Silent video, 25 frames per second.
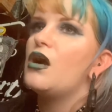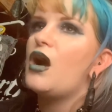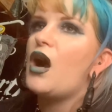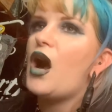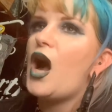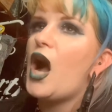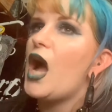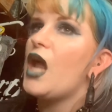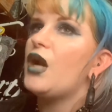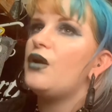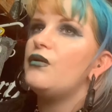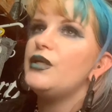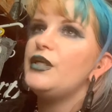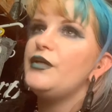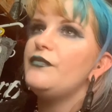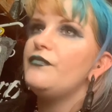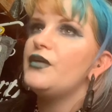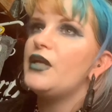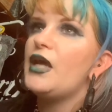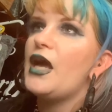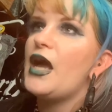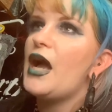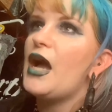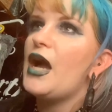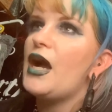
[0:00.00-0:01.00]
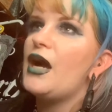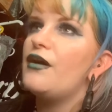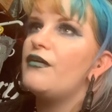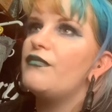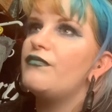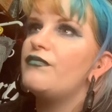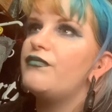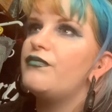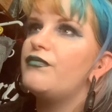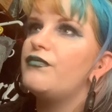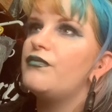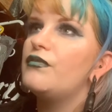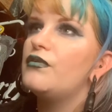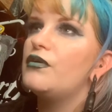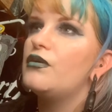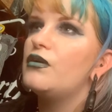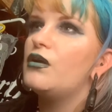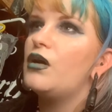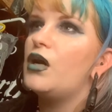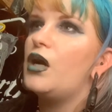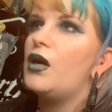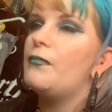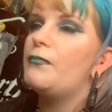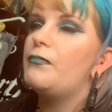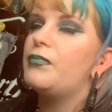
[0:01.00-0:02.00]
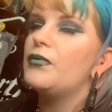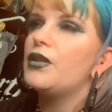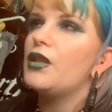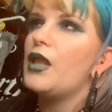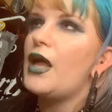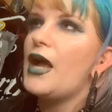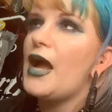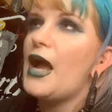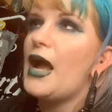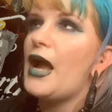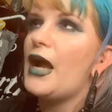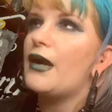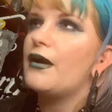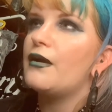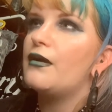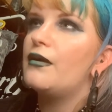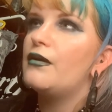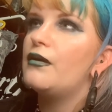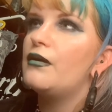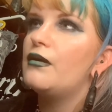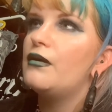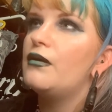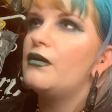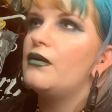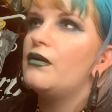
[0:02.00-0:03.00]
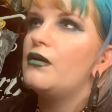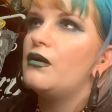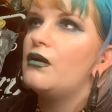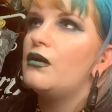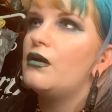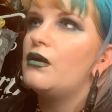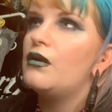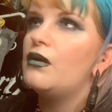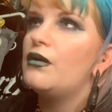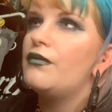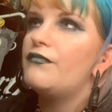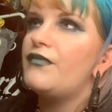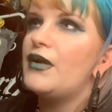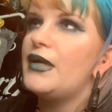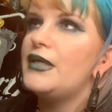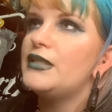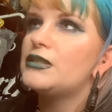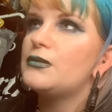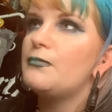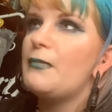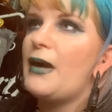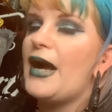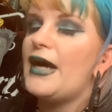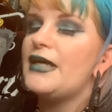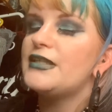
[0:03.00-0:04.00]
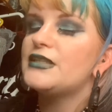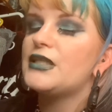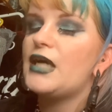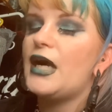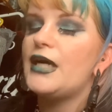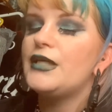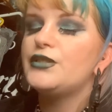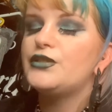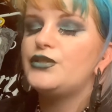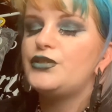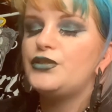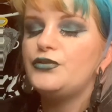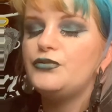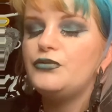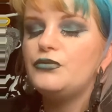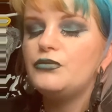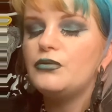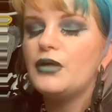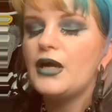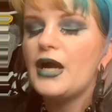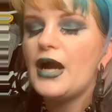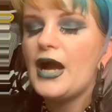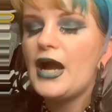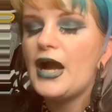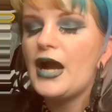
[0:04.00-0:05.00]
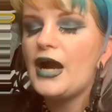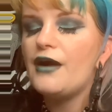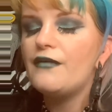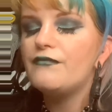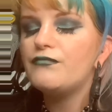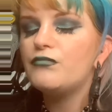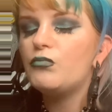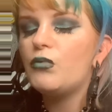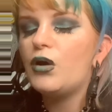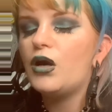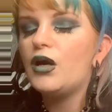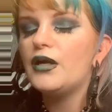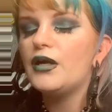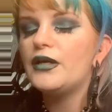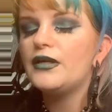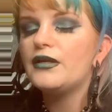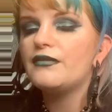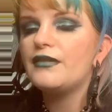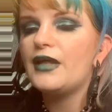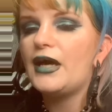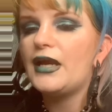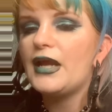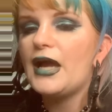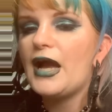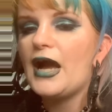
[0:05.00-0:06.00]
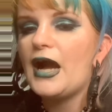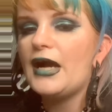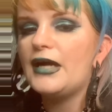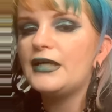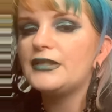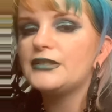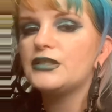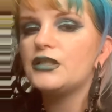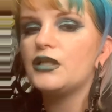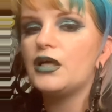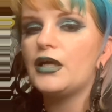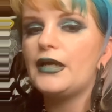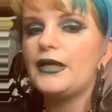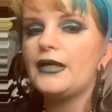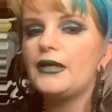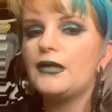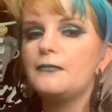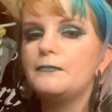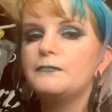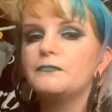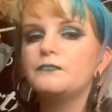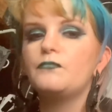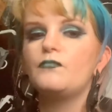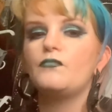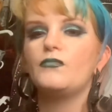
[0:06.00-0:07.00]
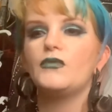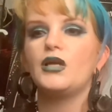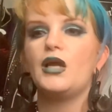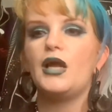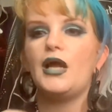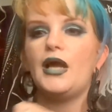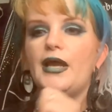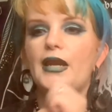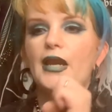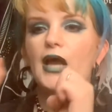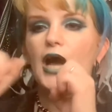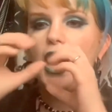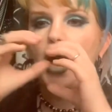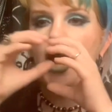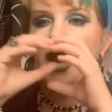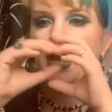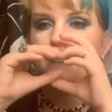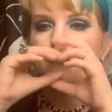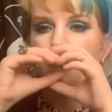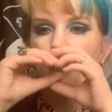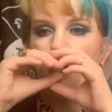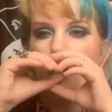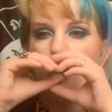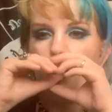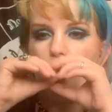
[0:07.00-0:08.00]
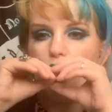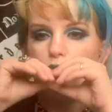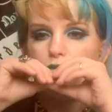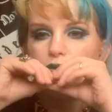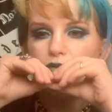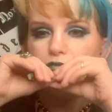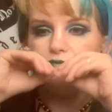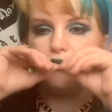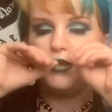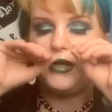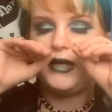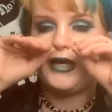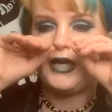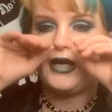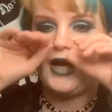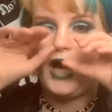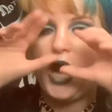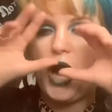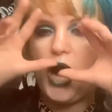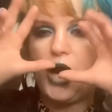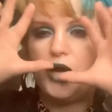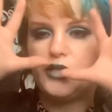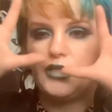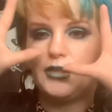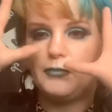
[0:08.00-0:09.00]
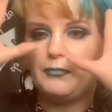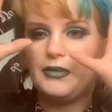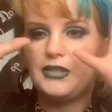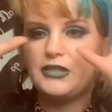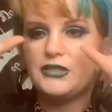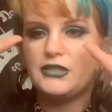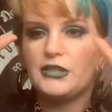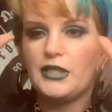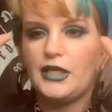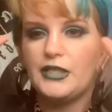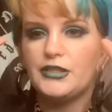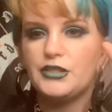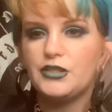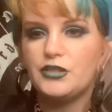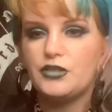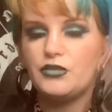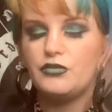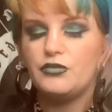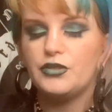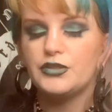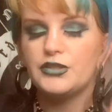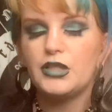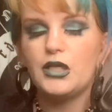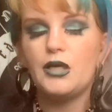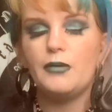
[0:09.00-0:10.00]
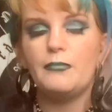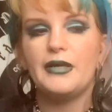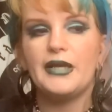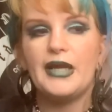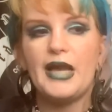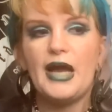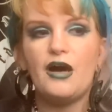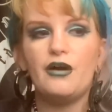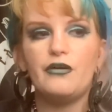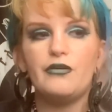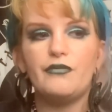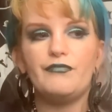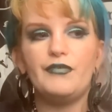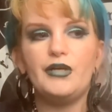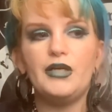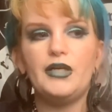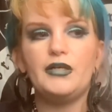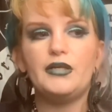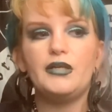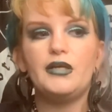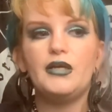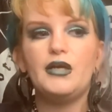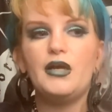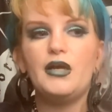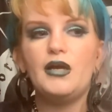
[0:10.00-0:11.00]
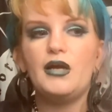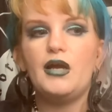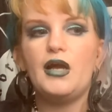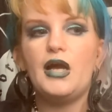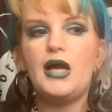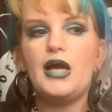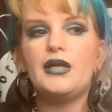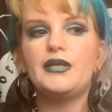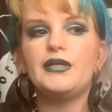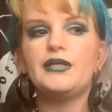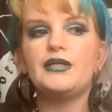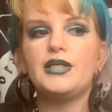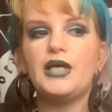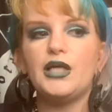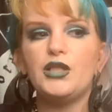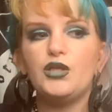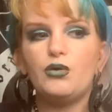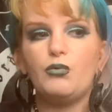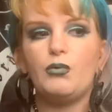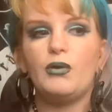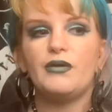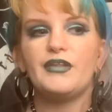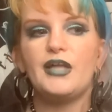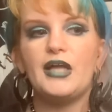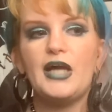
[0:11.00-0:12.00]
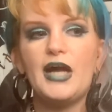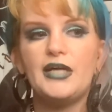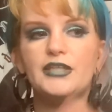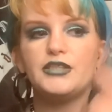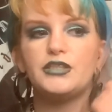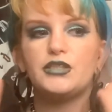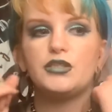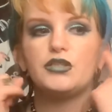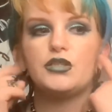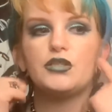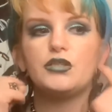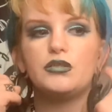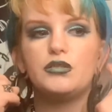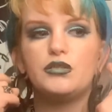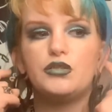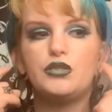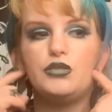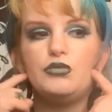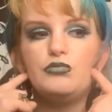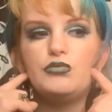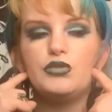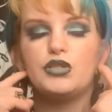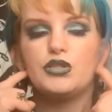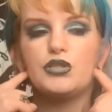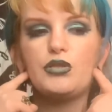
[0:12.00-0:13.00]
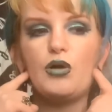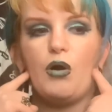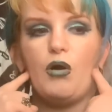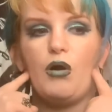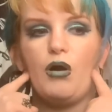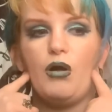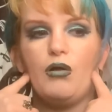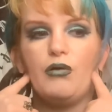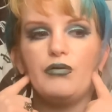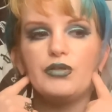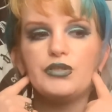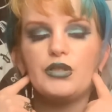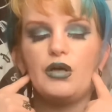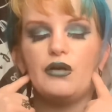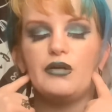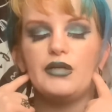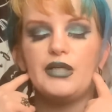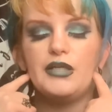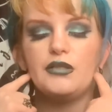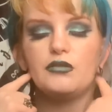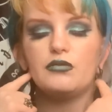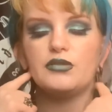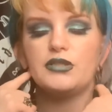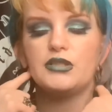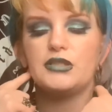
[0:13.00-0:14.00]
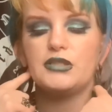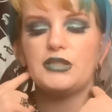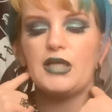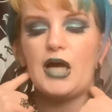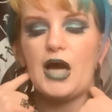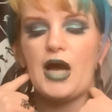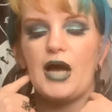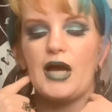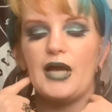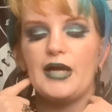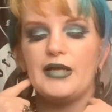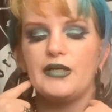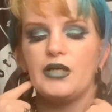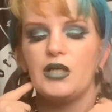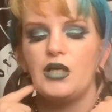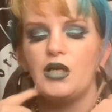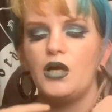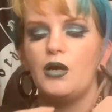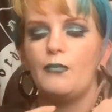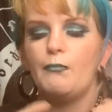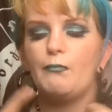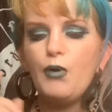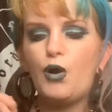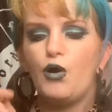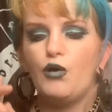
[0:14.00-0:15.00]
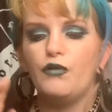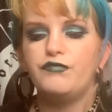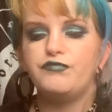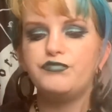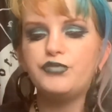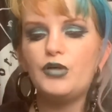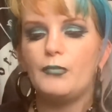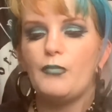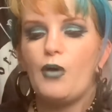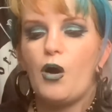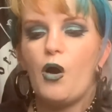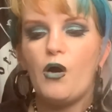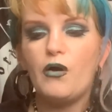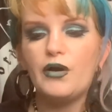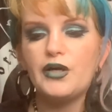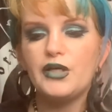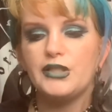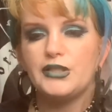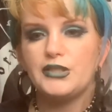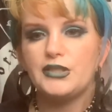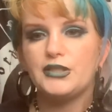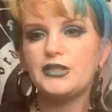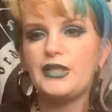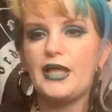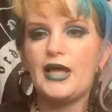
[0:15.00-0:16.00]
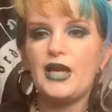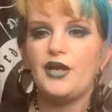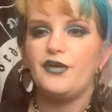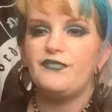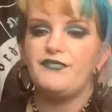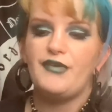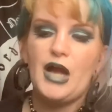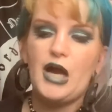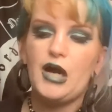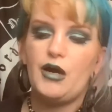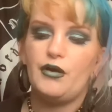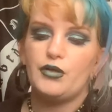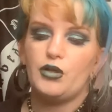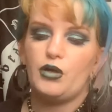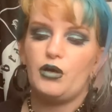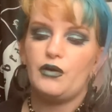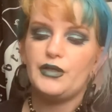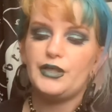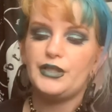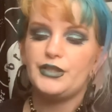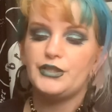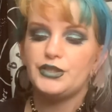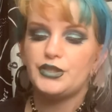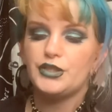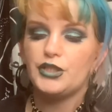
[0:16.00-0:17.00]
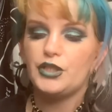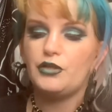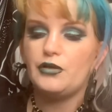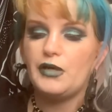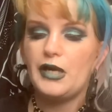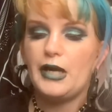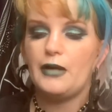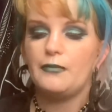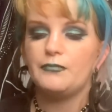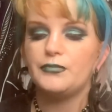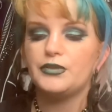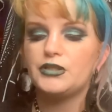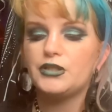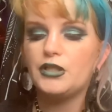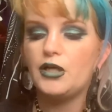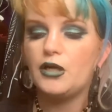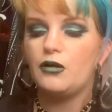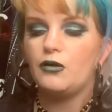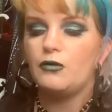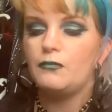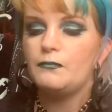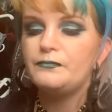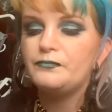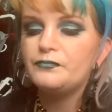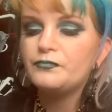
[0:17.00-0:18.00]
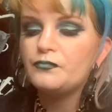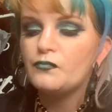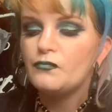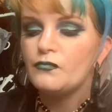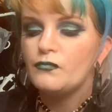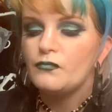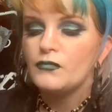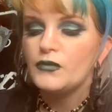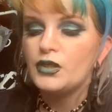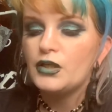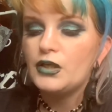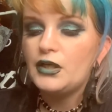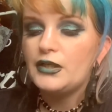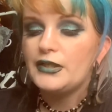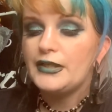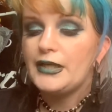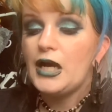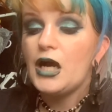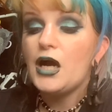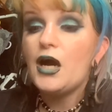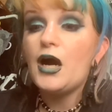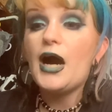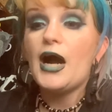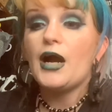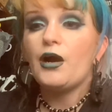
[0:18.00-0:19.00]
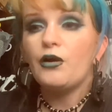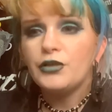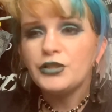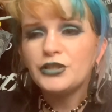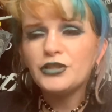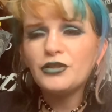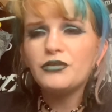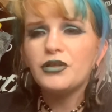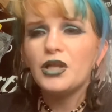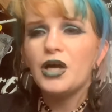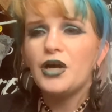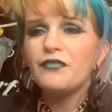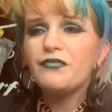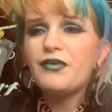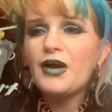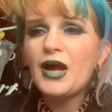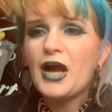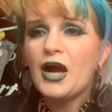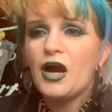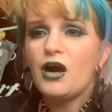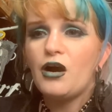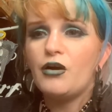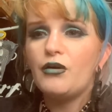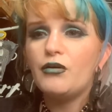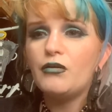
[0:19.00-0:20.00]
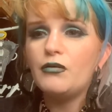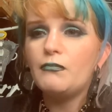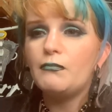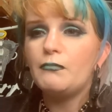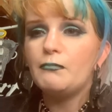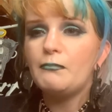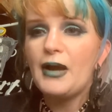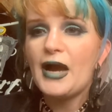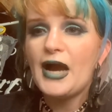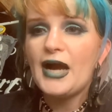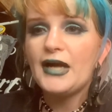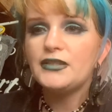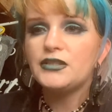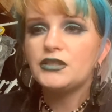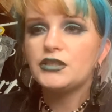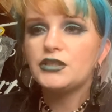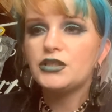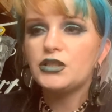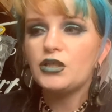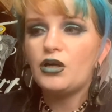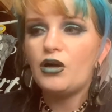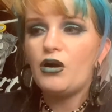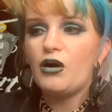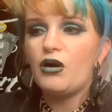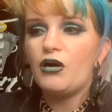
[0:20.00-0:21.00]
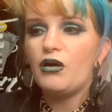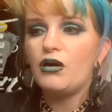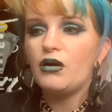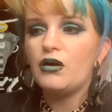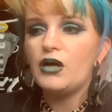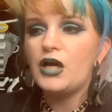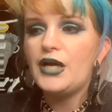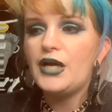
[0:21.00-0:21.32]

I don't even have a black face mask. I do have one that has like an eyeball with like octopus tentacles coming out of it and another one that has two skulls on either side both from artists that I found on Instagram so yeah I also love how masks are a